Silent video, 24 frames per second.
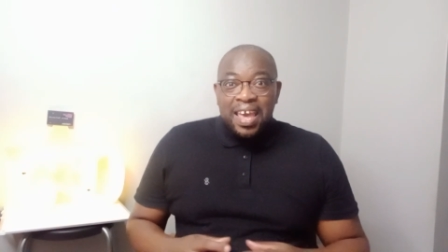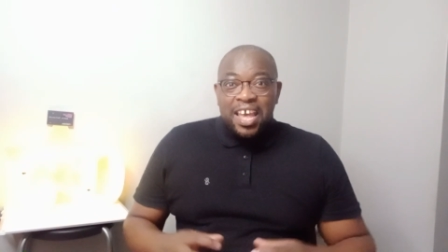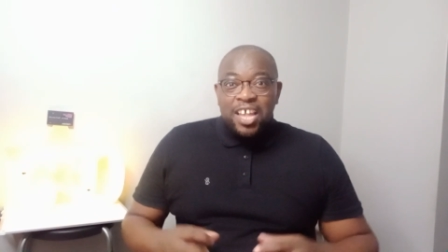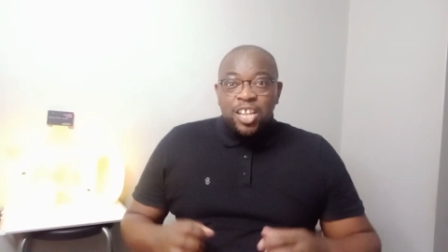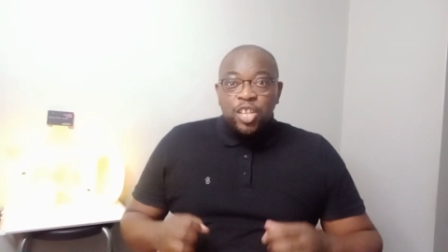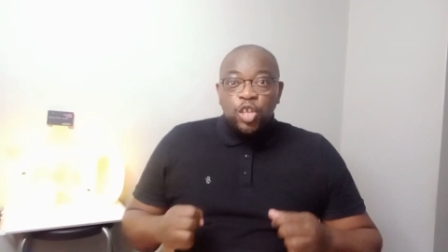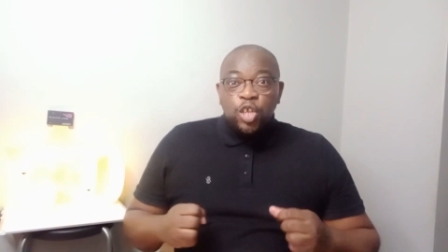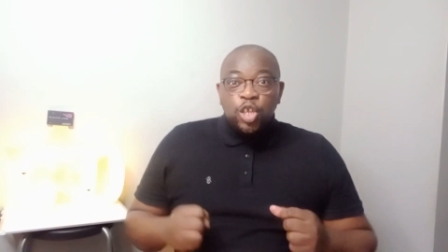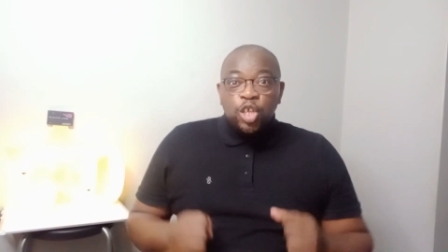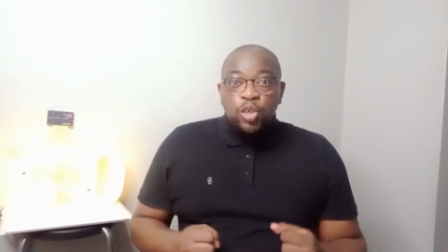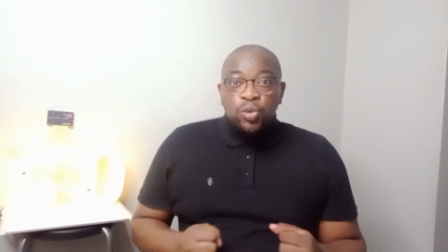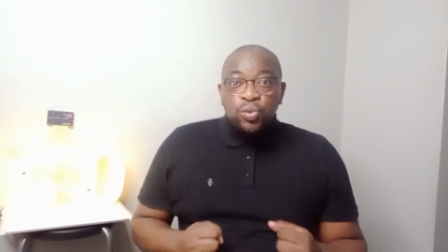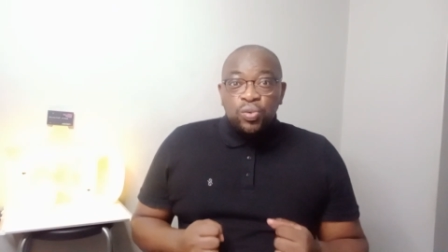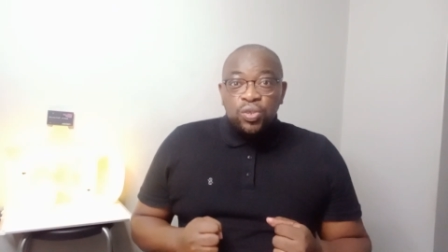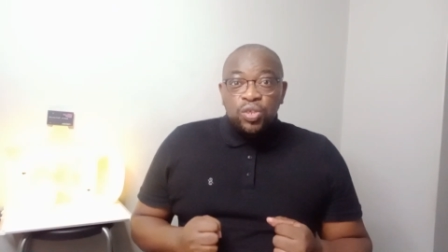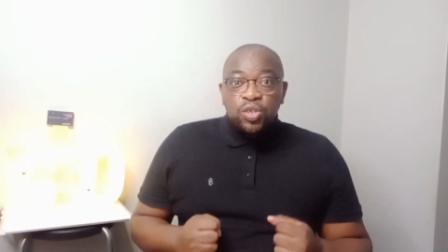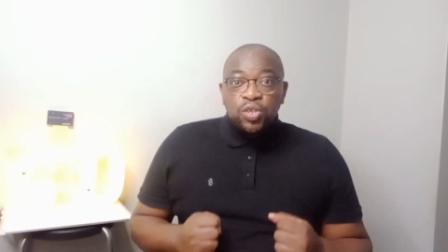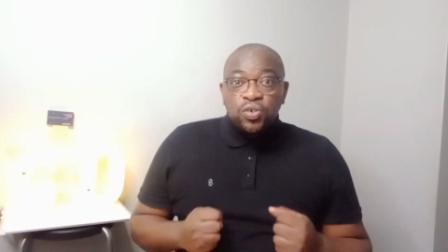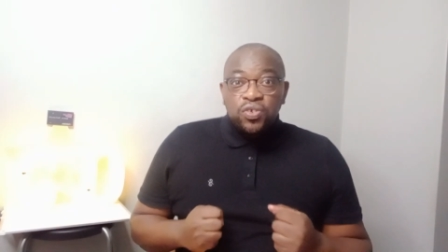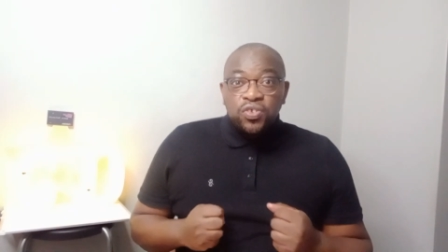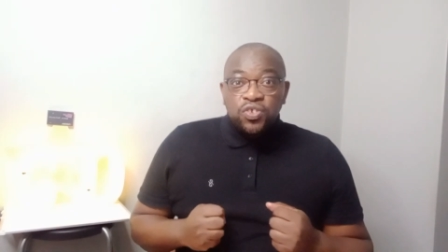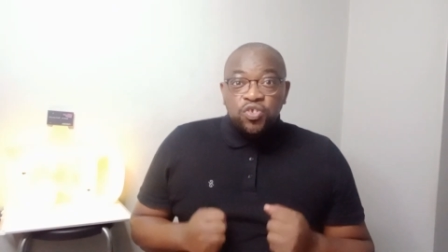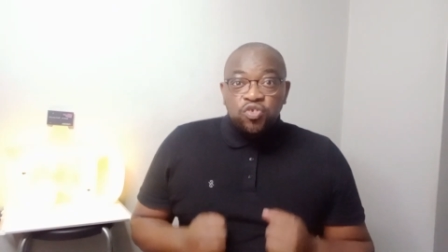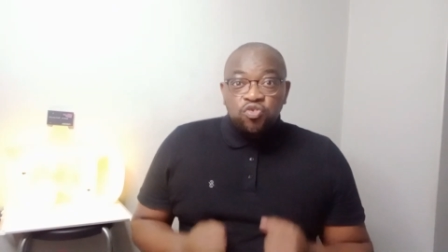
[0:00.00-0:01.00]
and
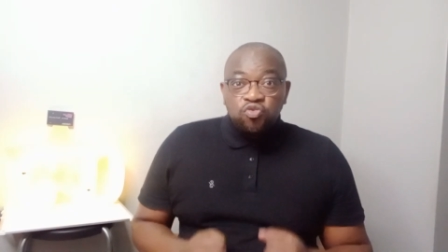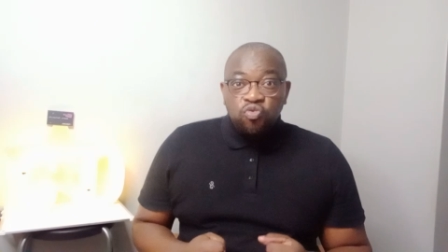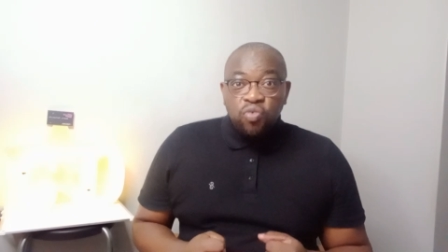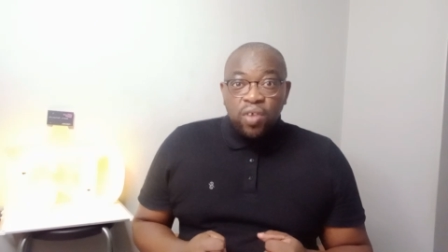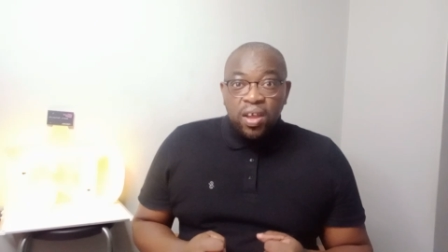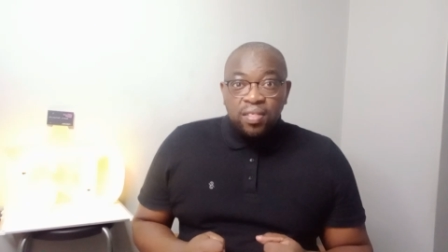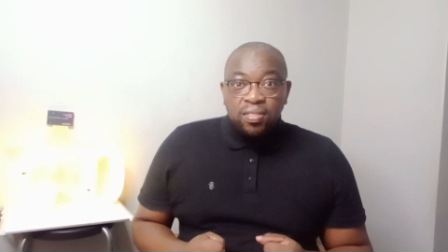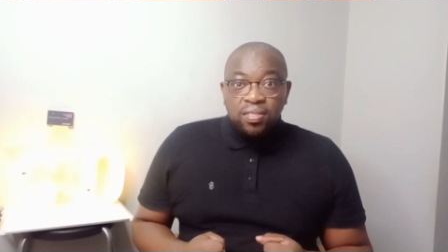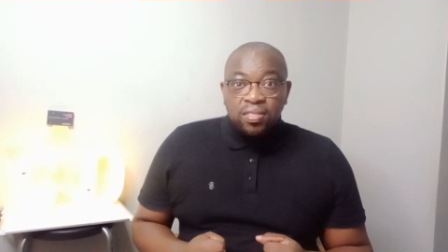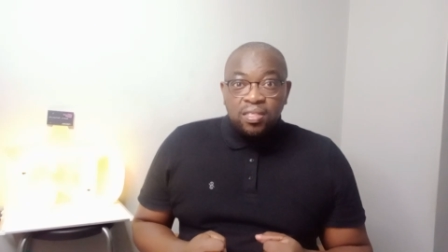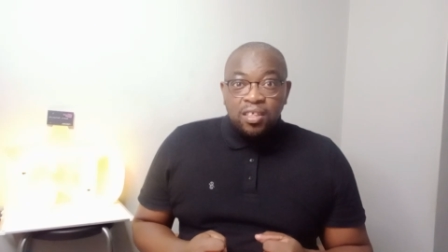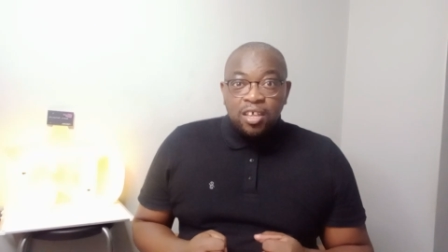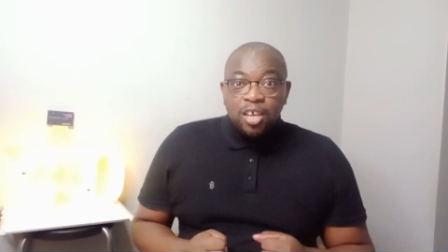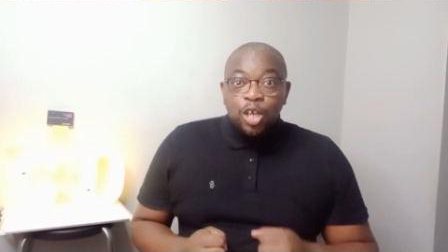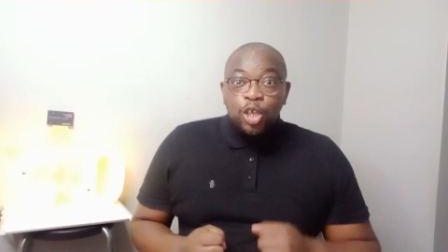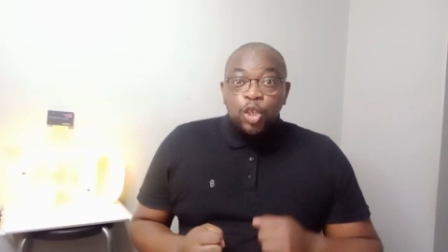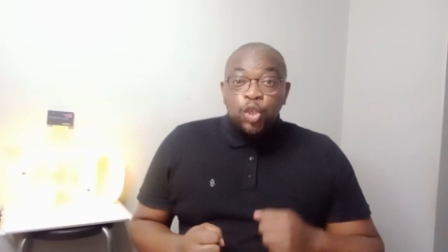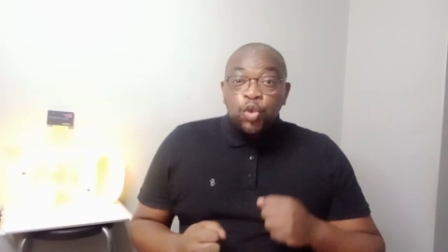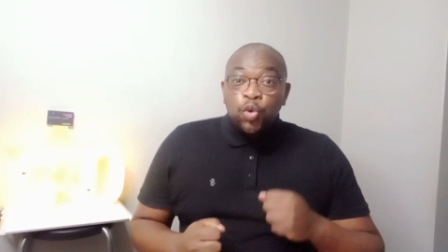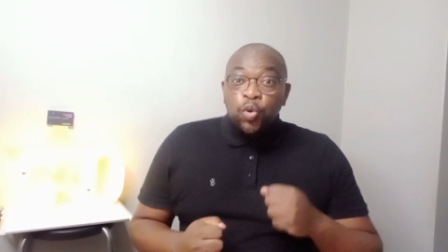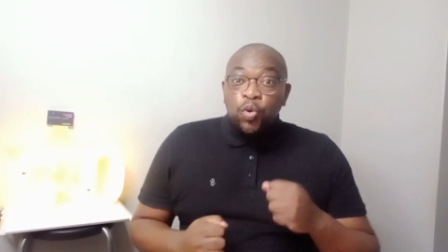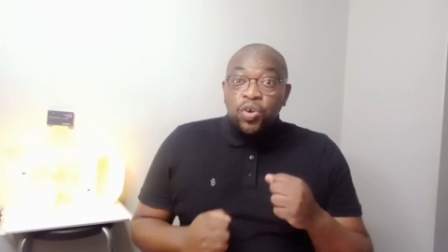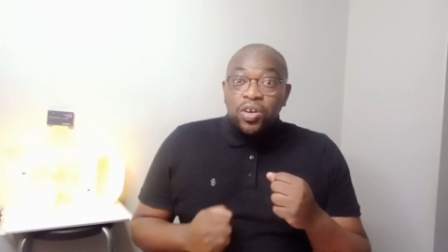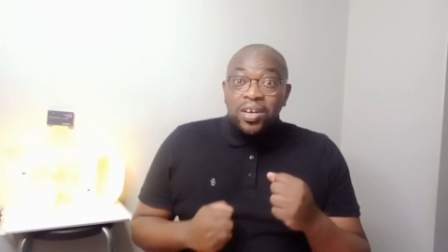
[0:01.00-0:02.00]
use your strength
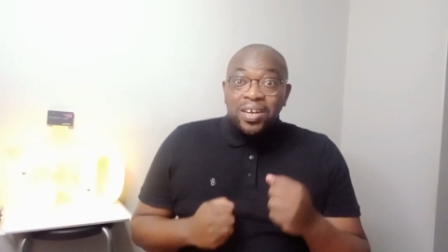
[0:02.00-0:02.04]
to